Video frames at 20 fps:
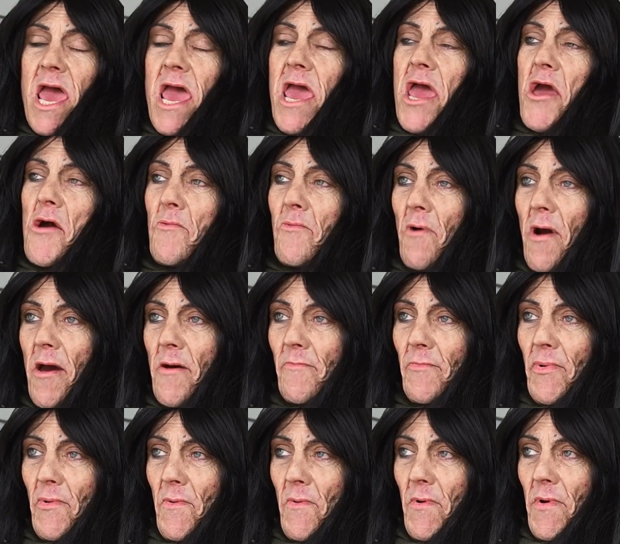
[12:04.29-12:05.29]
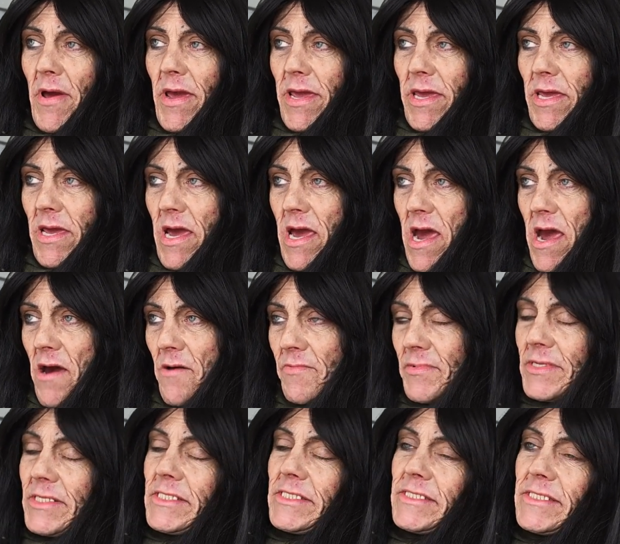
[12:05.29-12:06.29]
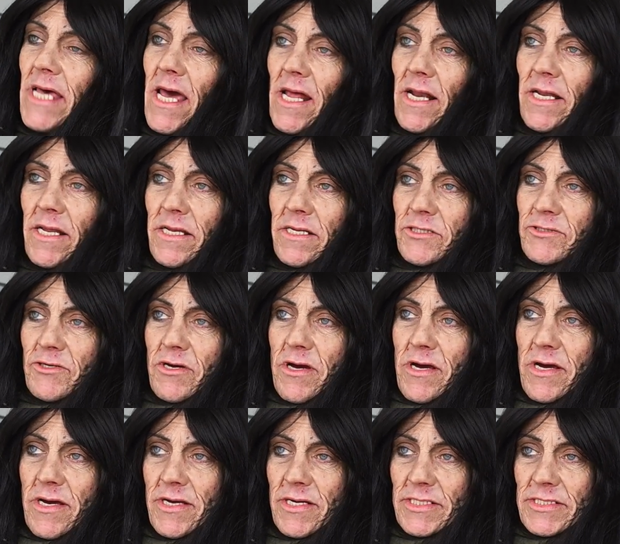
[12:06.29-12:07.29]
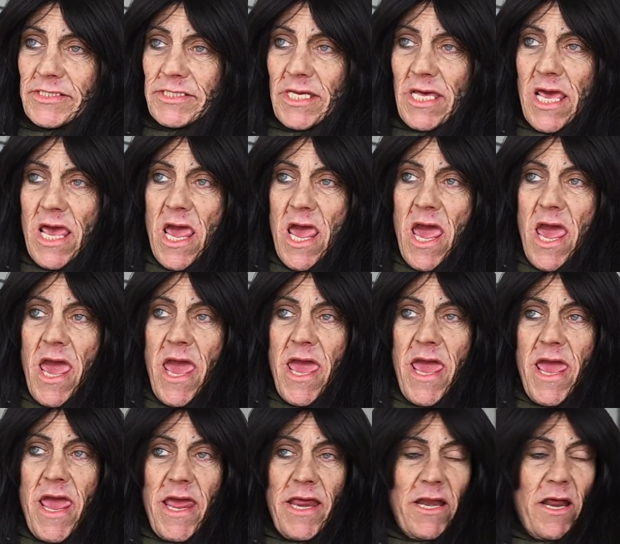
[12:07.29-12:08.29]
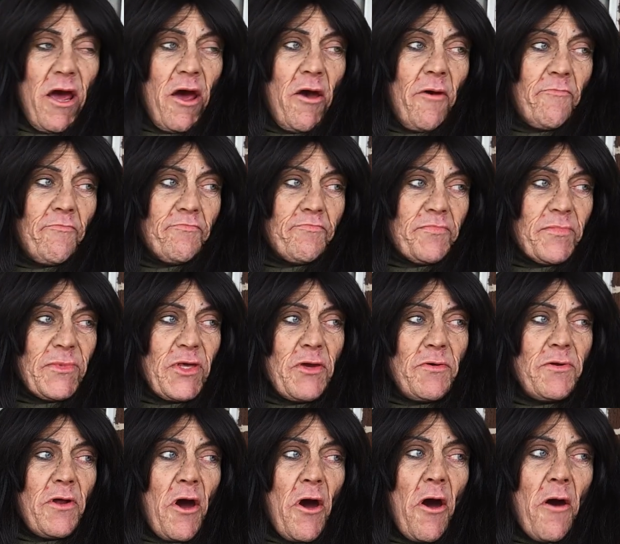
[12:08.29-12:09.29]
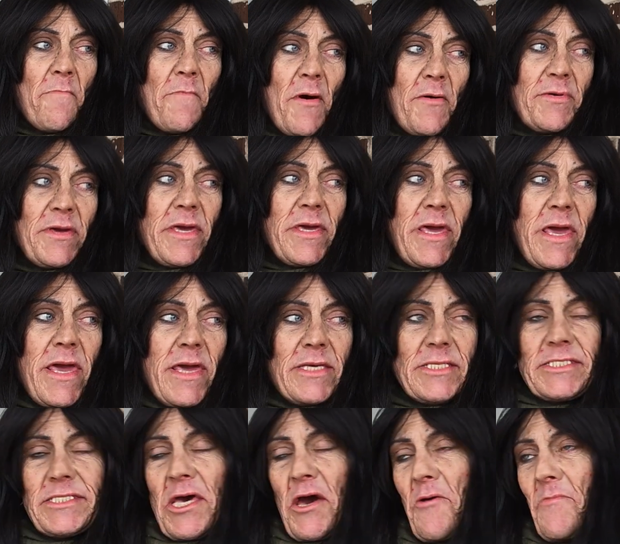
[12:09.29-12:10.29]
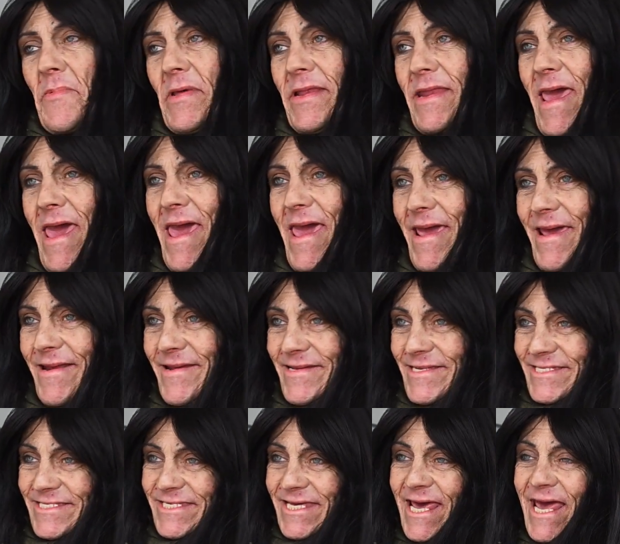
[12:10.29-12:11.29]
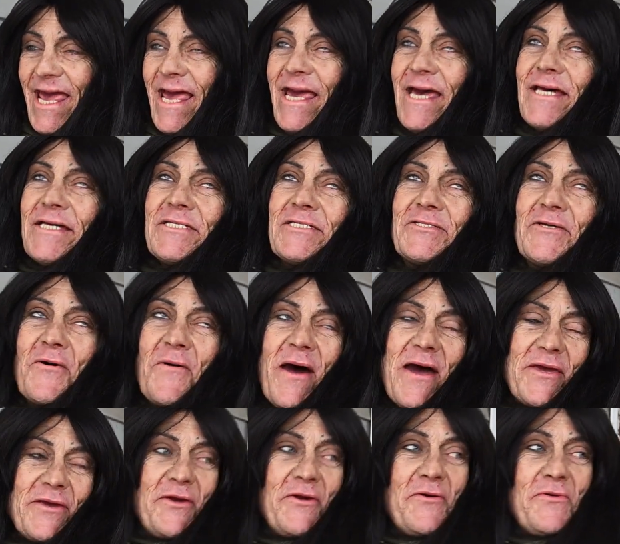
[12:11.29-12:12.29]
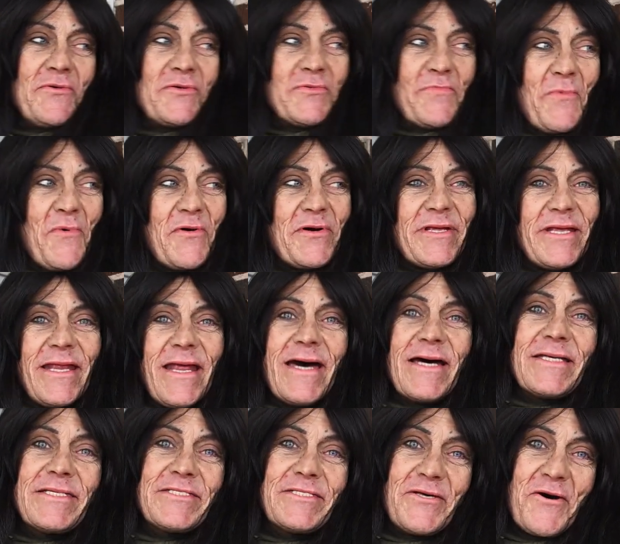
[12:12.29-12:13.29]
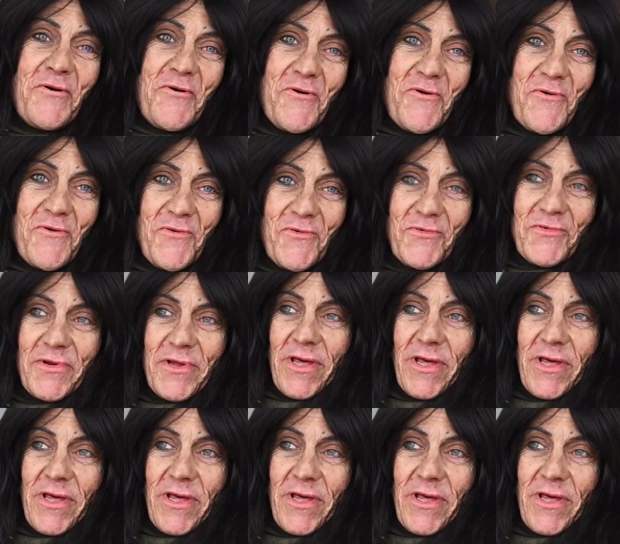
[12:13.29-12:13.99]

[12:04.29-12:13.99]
At one point, I was selling drugs, and you know, a monkey can't sell bananas, so I used more than I sold.